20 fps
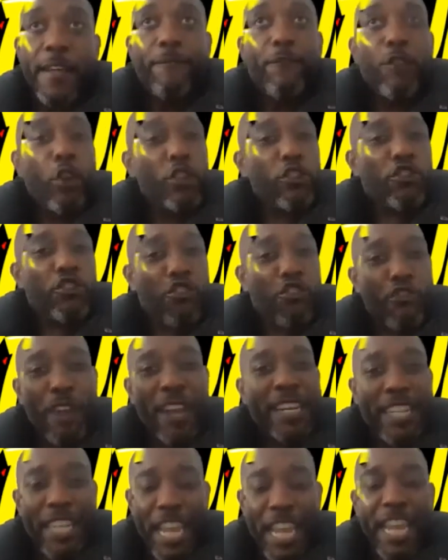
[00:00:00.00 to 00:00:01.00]
Not
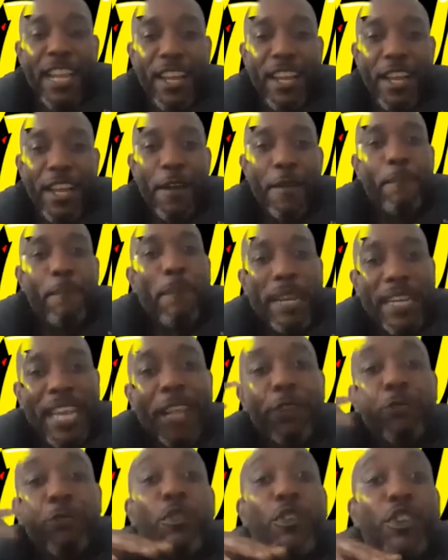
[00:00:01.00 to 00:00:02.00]
trending, but they